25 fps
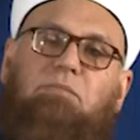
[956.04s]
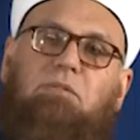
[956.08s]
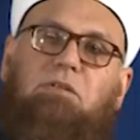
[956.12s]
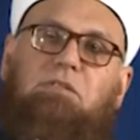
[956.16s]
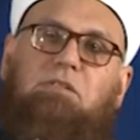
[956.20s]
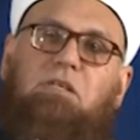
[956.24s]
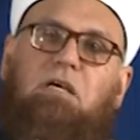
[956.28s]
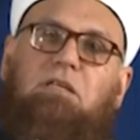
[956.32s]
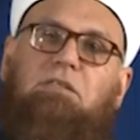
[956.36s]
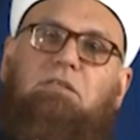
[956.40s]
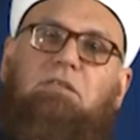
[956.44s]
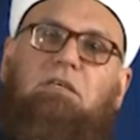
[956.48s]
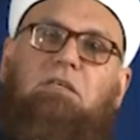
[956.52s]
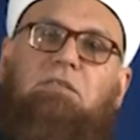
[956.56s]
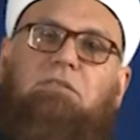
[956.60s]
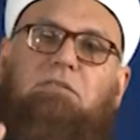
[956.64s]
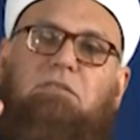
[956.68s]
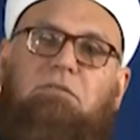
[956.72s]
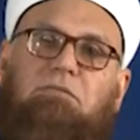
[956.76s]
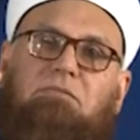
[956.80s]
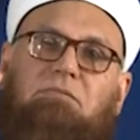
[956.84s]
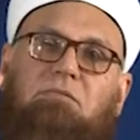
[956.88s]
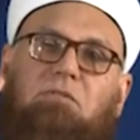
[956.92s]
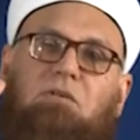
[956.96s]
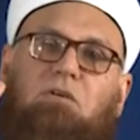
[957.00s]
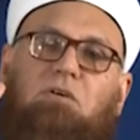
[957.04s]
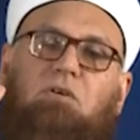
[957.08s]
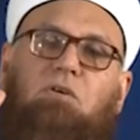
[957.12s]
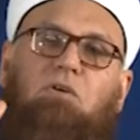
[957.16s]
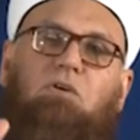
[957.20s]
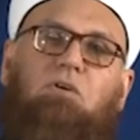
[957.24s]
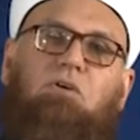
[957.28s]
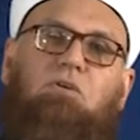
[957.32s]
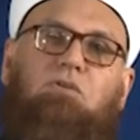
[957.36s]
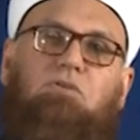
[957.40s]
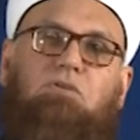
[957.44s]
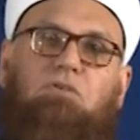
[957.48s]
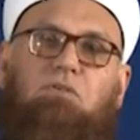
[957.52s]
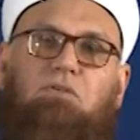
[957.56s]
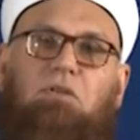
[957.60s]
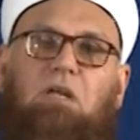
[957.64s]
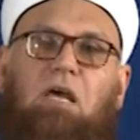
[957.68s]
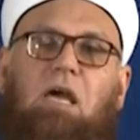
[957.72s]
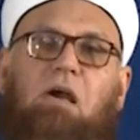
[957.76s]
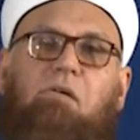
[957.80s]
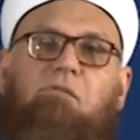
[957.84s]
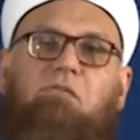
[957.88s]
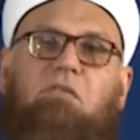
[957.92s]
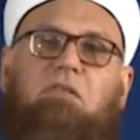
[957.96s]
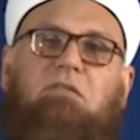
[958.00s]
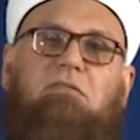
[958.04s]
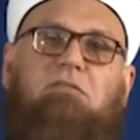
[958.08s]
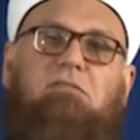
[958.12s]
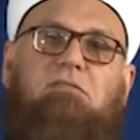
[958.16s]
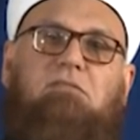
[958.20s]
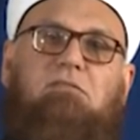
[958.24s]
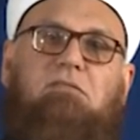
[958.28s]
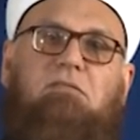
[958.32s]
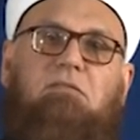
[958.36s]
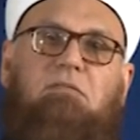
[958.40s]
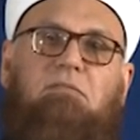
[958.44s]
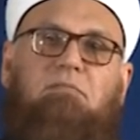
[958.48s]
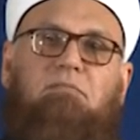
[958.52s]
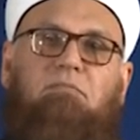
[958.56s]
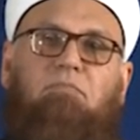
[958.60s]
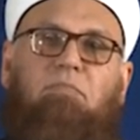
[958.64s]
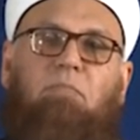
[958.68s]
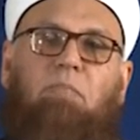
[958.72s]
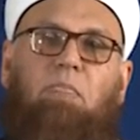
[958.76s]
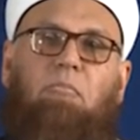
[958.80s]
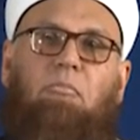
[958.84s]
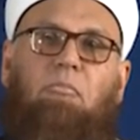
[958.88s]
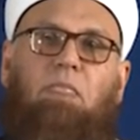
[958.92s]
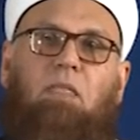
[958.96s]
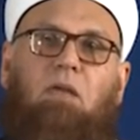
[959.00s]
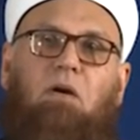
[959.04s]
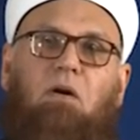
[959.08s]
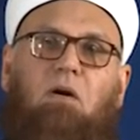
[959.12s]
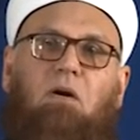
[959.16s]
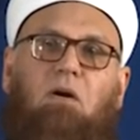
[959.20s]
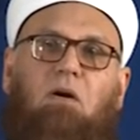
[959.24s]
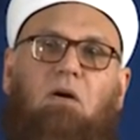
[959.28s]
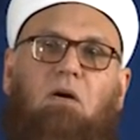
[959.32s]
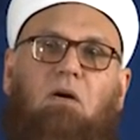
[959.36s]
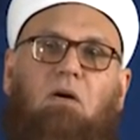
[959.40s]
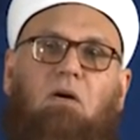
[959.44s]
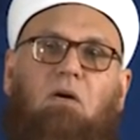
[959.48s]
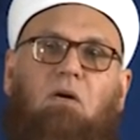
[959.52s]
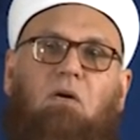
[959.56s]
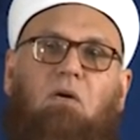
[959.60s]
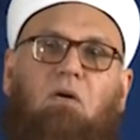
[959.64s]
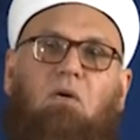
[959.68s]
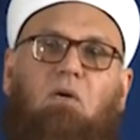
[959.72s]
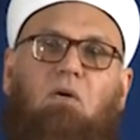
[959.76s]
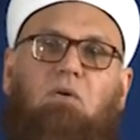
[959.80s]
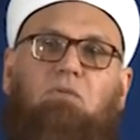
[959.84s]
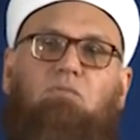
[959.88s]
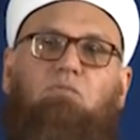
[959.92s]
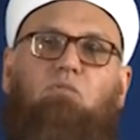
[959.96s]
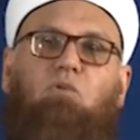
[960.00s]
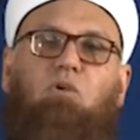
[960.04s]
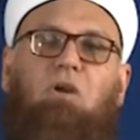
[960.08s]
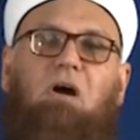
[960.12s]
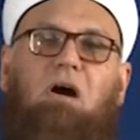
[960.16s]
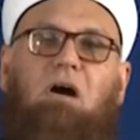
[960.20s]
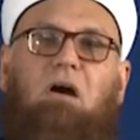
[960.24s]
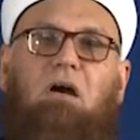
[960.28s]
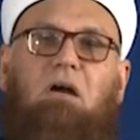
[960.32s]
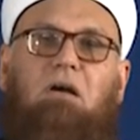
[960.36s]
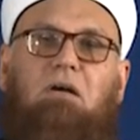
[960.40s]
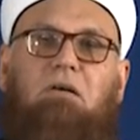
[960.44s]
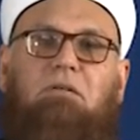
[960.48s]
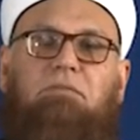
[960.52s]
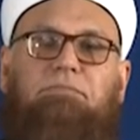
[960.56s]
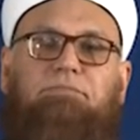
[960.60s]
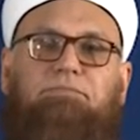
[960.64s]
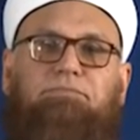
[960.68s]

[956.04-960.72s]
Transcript: ascended to the heavens on Buraq.